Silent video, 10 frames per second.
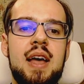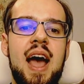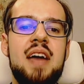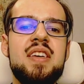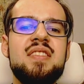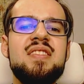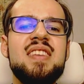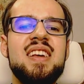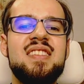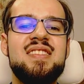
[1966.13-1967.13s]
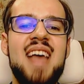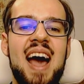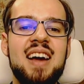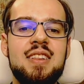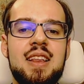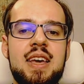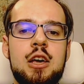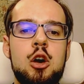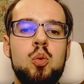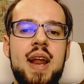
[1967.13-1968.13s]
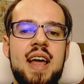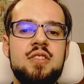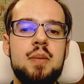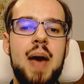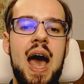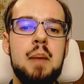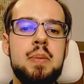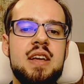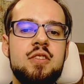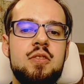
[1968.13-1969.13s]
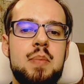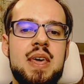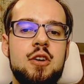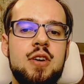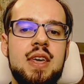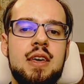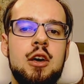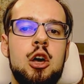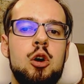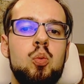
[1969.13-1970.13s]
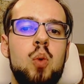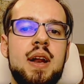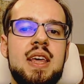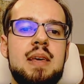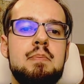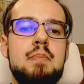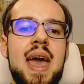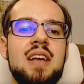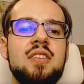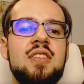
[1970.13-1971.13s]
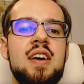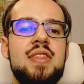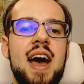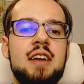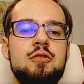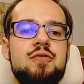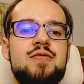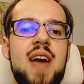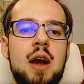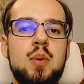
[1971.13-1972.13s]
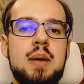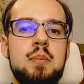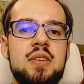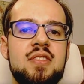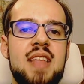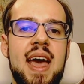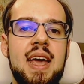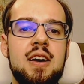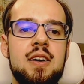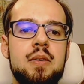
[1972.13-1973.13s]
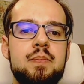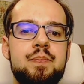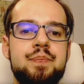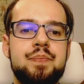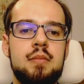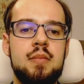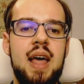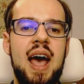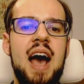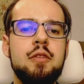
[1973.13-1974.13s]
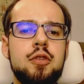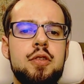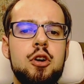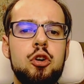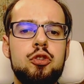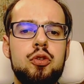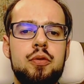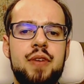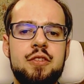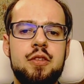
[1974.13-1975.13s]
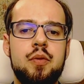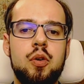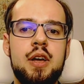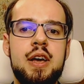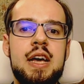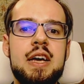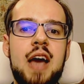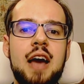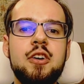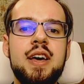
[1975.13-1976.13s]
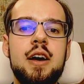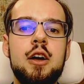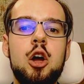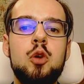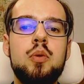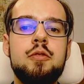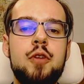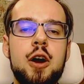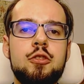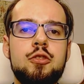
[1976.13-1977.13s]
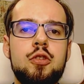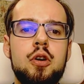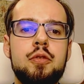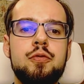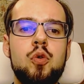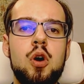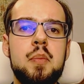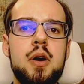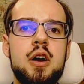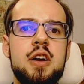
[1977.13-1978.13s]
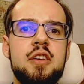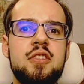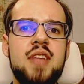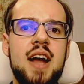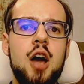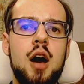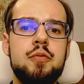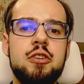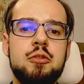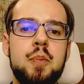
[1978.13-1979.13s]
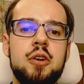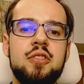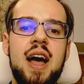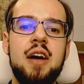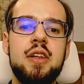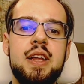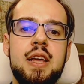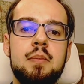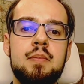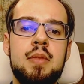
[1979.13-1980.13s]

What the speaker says: And this is exactly what ends up happening to Miyuki when he makes that very mistake. After the cultural festival, Kaguya reverts to her former standoffish personality